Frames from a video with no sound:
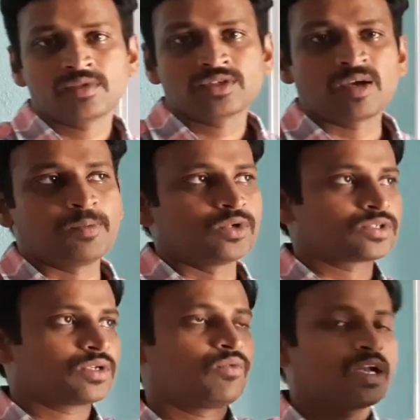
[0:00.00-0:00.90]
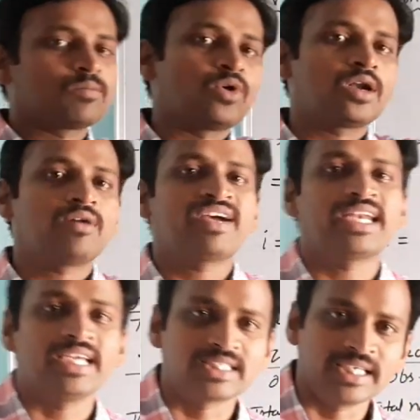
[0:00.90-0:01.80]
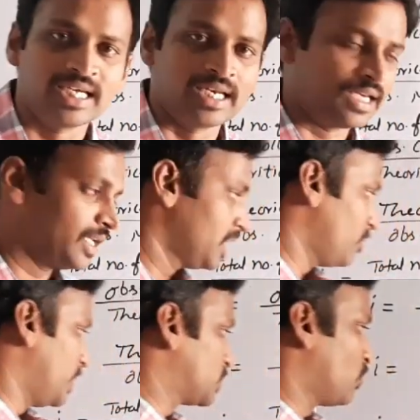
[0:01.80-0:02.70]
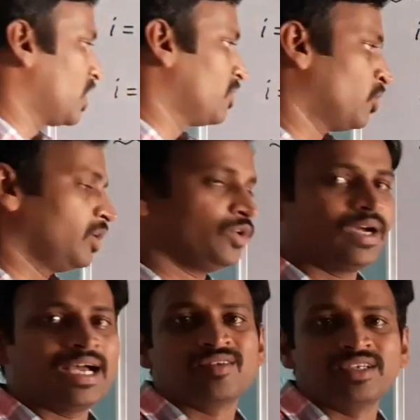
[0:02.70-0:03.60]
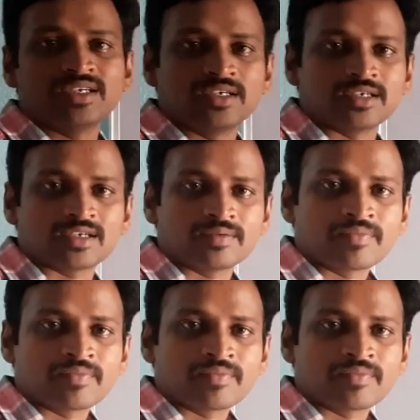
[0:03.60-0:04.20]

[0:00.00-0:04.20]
Suppose 1 mole of NaCl means 1 mole you have here.